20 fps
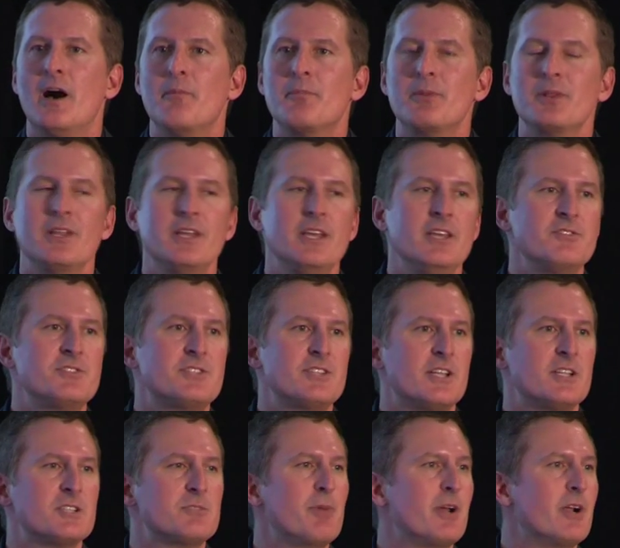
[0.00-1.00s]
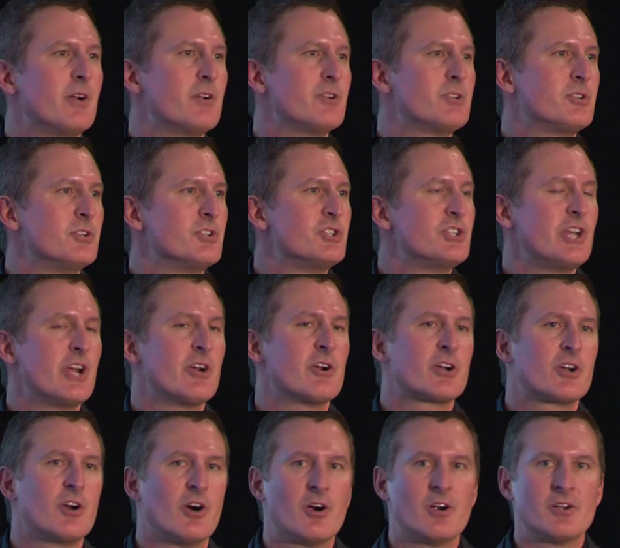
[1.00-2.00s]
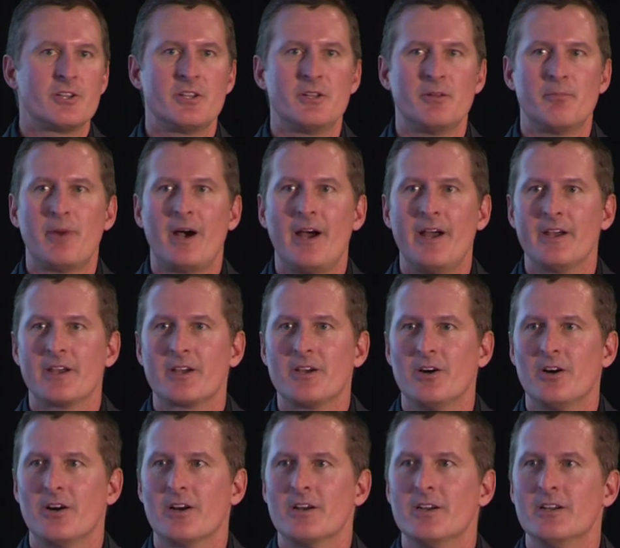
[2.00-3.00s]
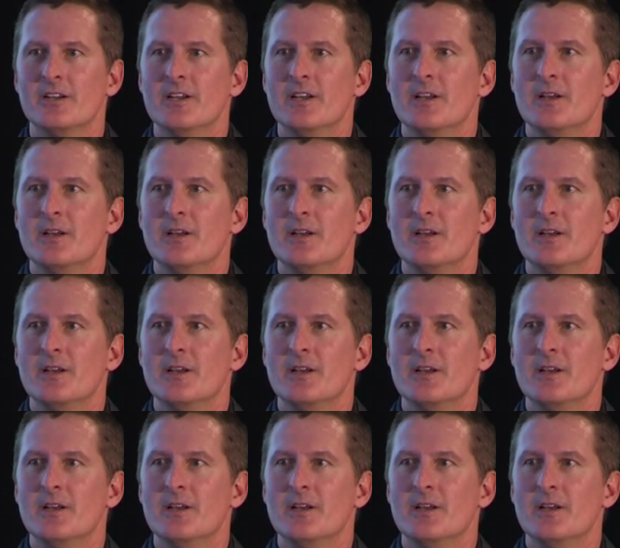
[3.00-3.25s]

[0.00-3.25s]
believes that it's better to share a car than to buy a car,